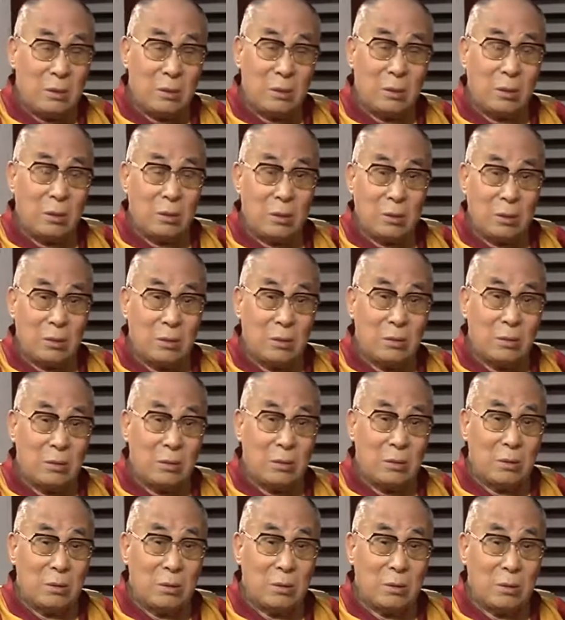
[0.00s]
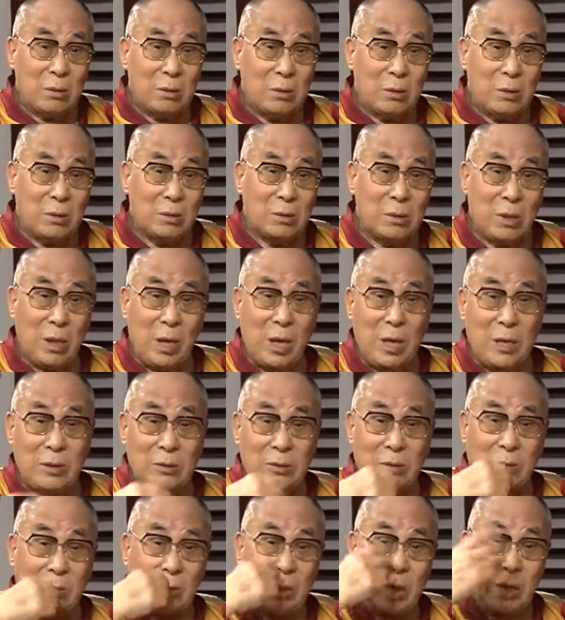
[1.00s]
So I
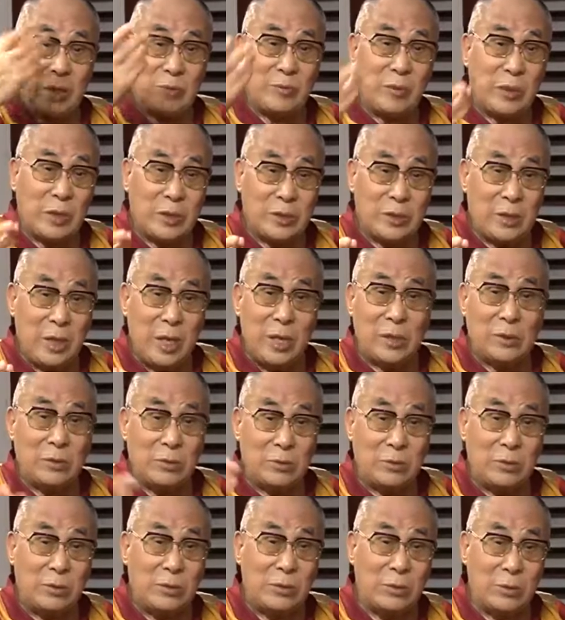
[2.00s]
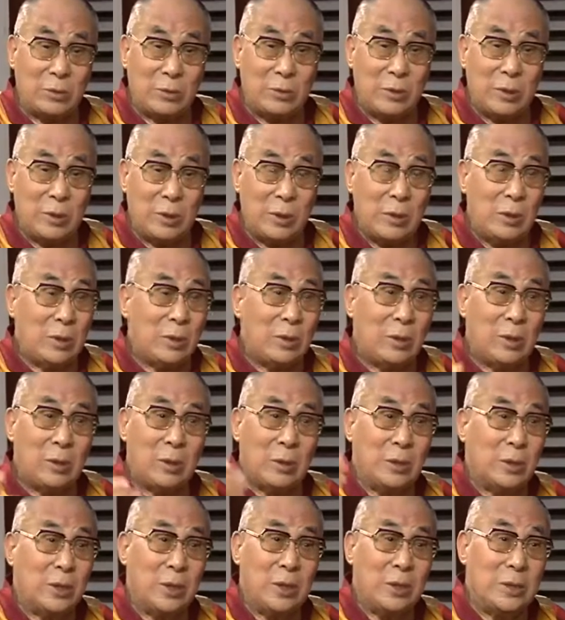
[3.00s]
sort of express, as usual,
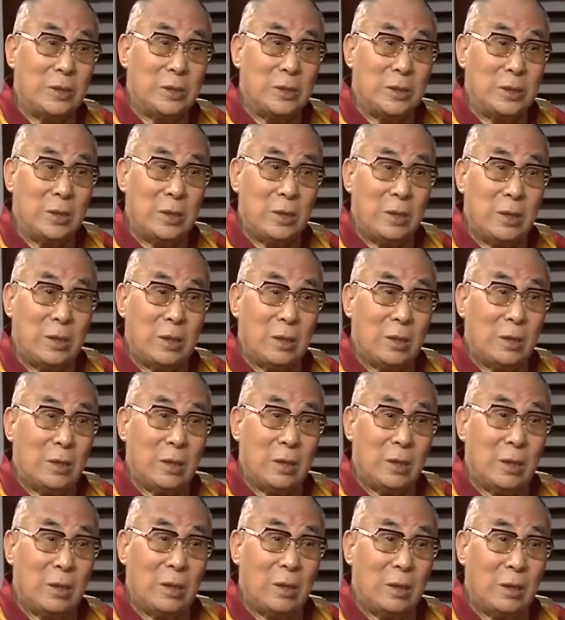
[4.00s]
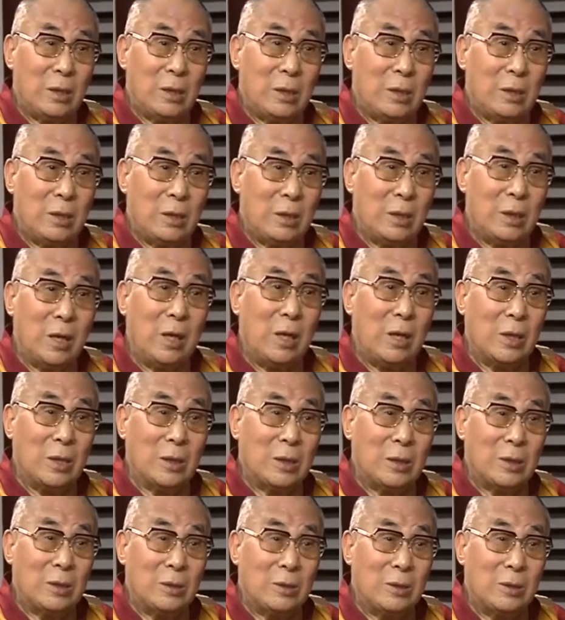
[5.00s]
these killer